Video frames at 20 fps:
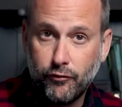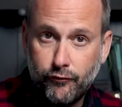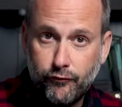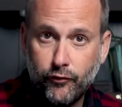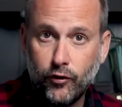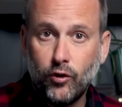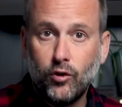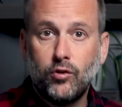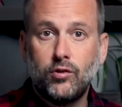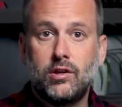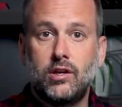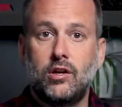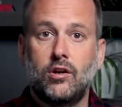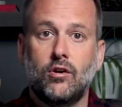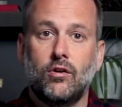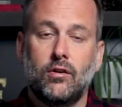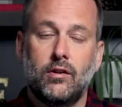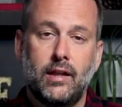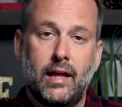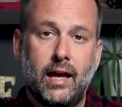full
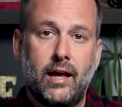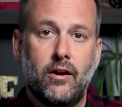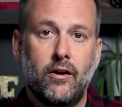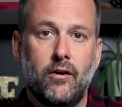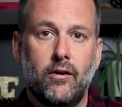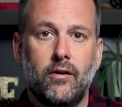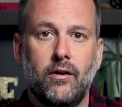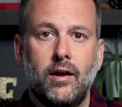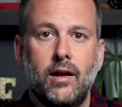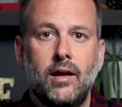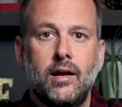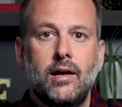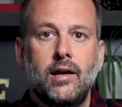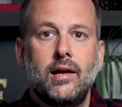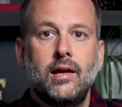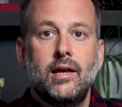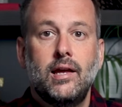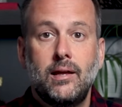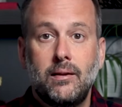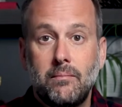year later,
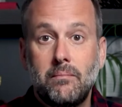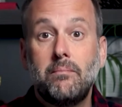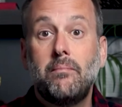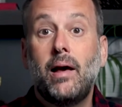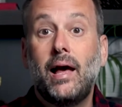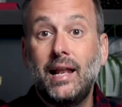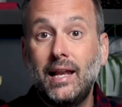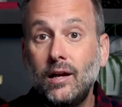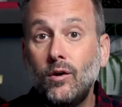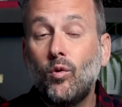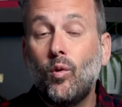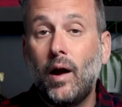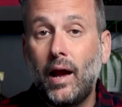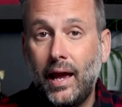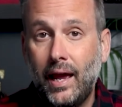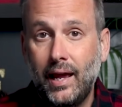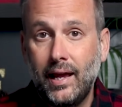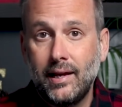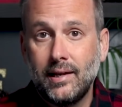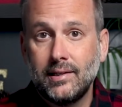in many
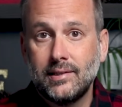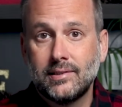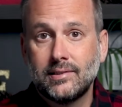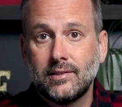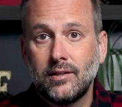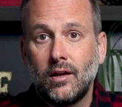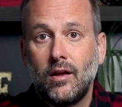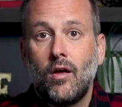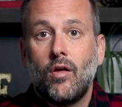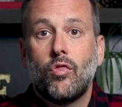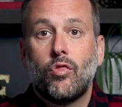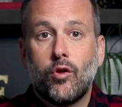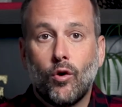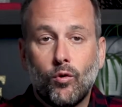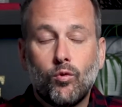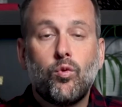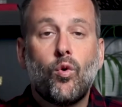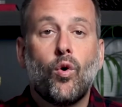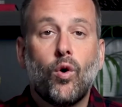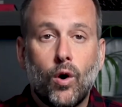ways, the
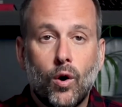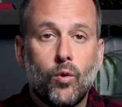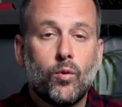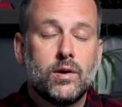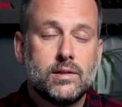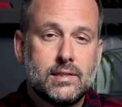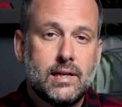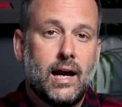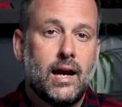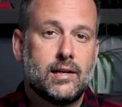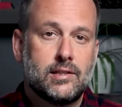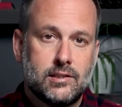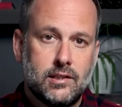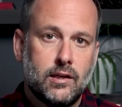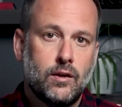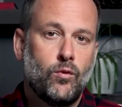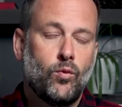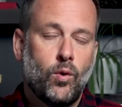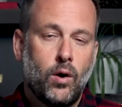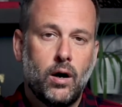war was
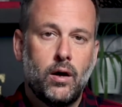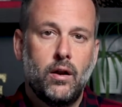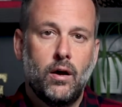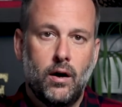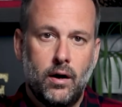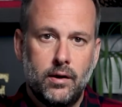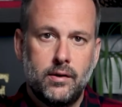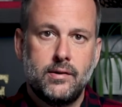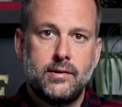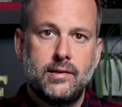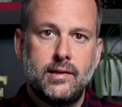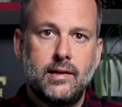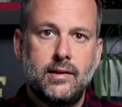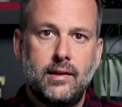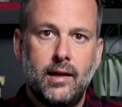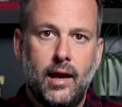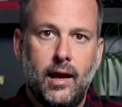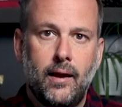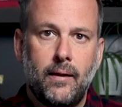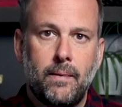actually won on
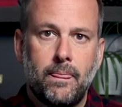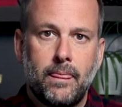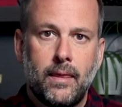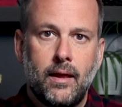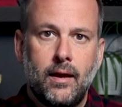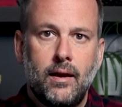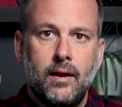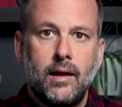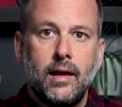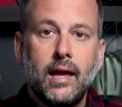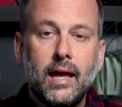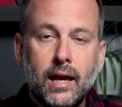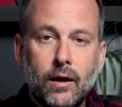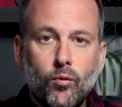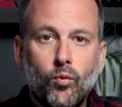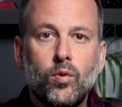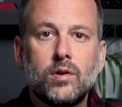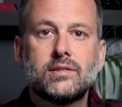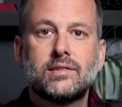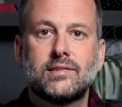D-Day.
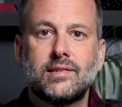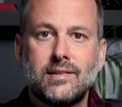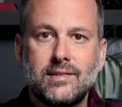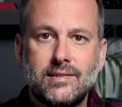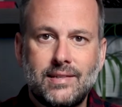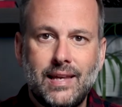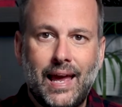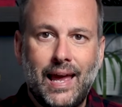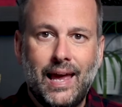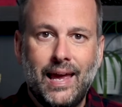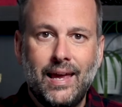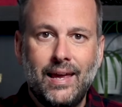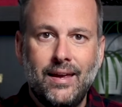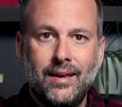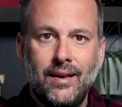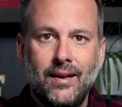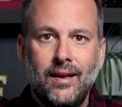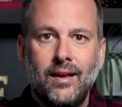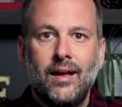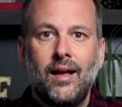It was the
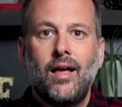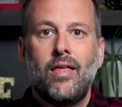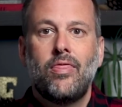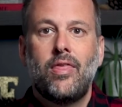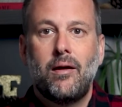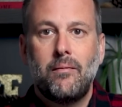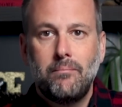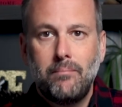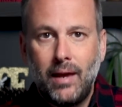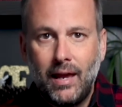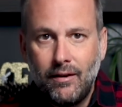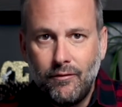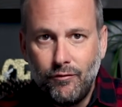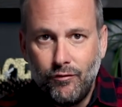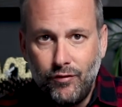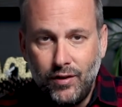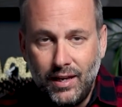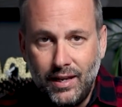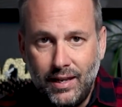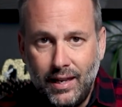day that made
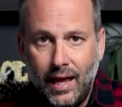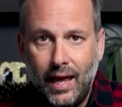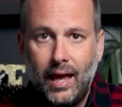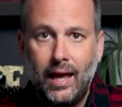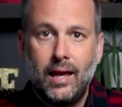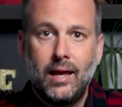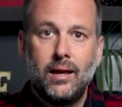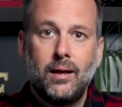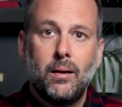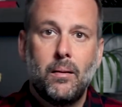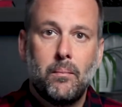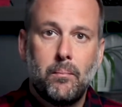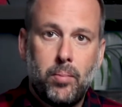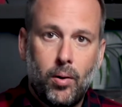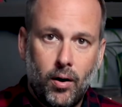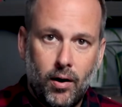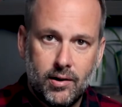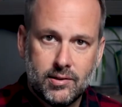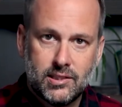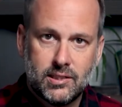V-Day
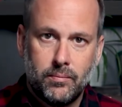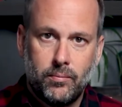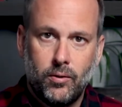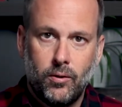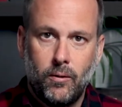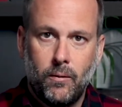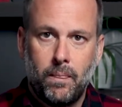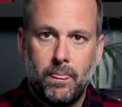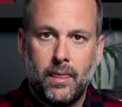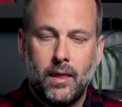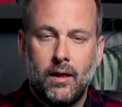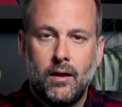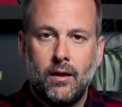possible.